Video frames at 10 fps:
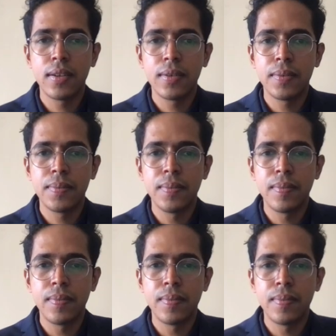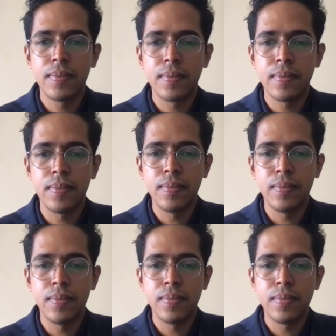Resume making, we
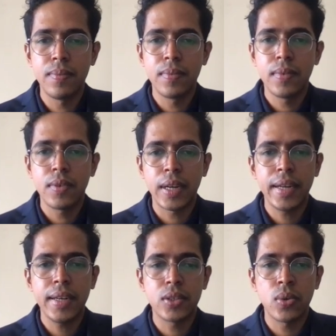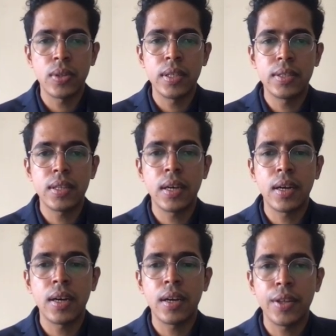strong, right? So this,
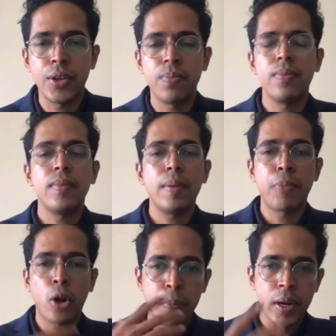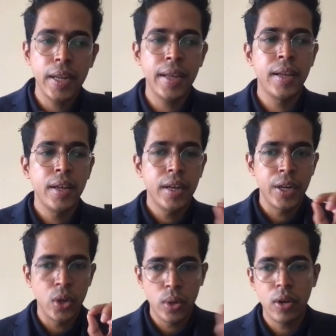you properly
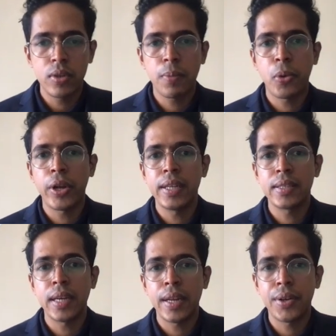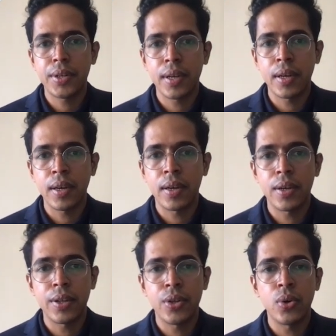note down the points that
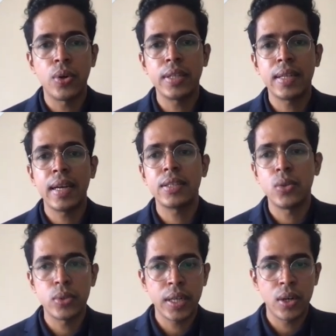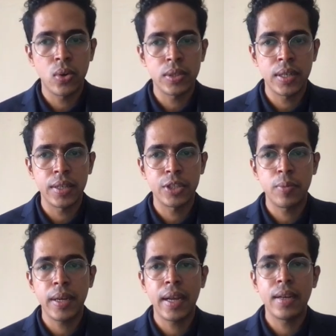you noticed as do's and don'ts in
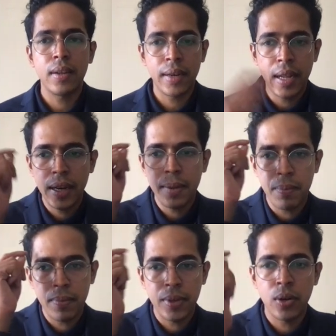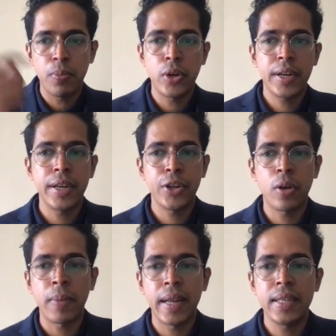resume and really, put it into your
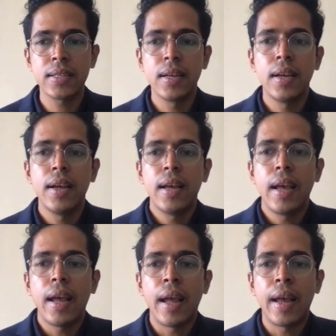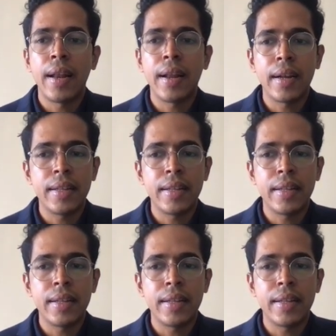mind. And at the